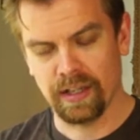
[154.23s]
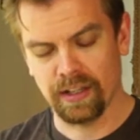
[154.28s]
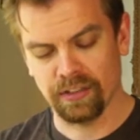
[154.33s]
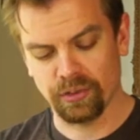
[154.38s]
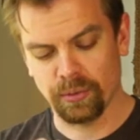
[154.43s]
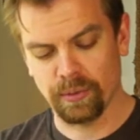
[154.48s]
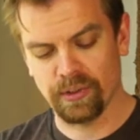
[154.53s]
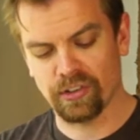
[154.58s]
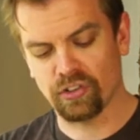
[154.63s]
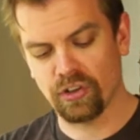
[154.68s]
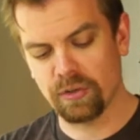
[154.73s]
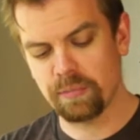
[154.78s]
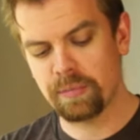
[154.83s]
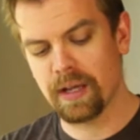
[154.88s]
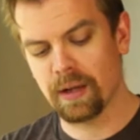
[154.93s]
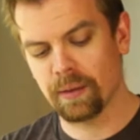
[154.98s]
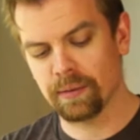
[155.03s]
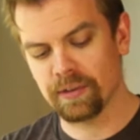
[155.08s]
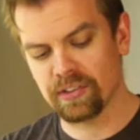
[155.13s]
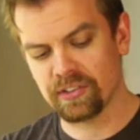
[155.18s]
So we should be
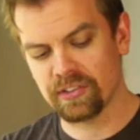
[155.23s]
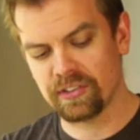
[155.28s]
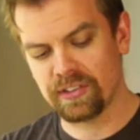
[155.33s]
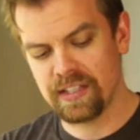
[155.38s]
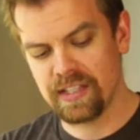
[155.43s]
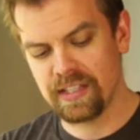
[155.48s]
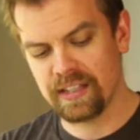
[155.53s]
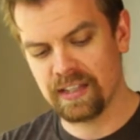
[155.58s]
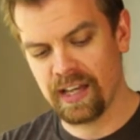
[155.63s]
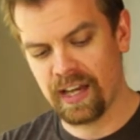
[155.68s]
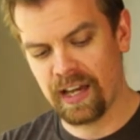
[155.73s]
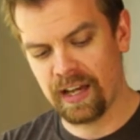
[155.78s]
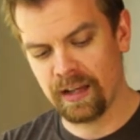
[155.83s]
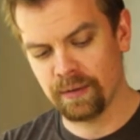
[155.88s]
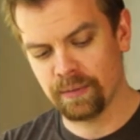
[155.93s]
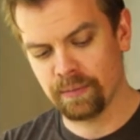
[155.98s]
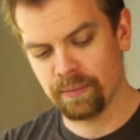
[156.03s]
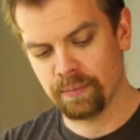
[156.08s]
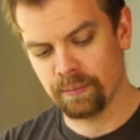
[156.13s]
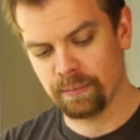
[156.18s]
able to see
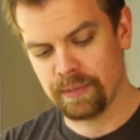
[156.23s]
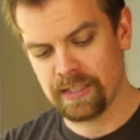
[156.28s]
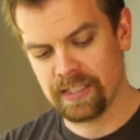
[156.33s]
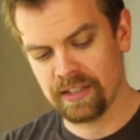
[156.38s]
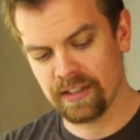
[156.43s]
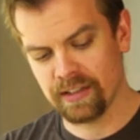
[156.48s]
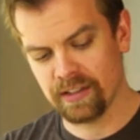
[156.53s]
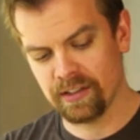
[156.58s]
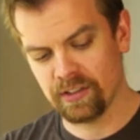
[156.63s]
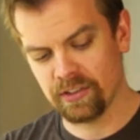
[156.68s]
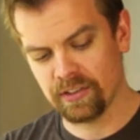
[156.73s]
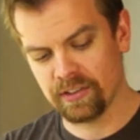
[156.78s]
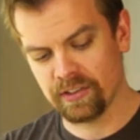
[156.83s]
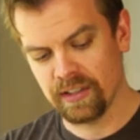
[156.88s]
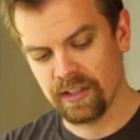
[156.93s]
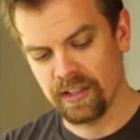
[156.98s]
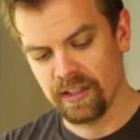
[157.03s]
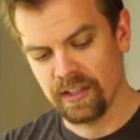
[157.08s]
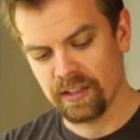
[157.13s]
that because